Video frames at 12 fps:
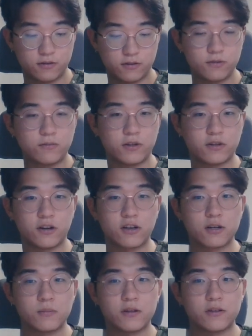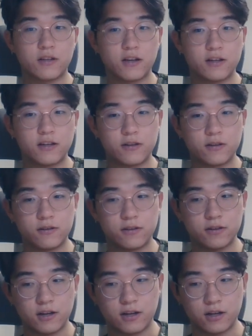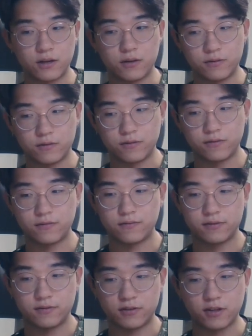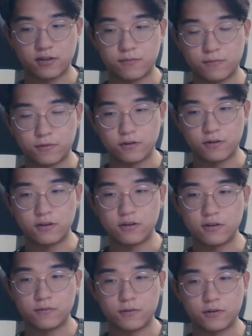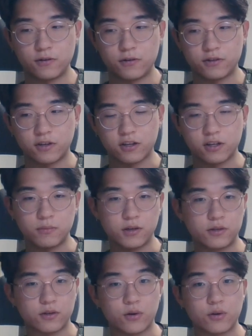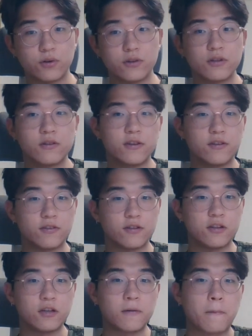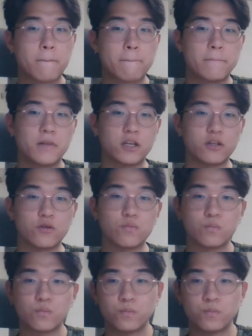we talk about that, and that's for all for talking about the current density. Thank you.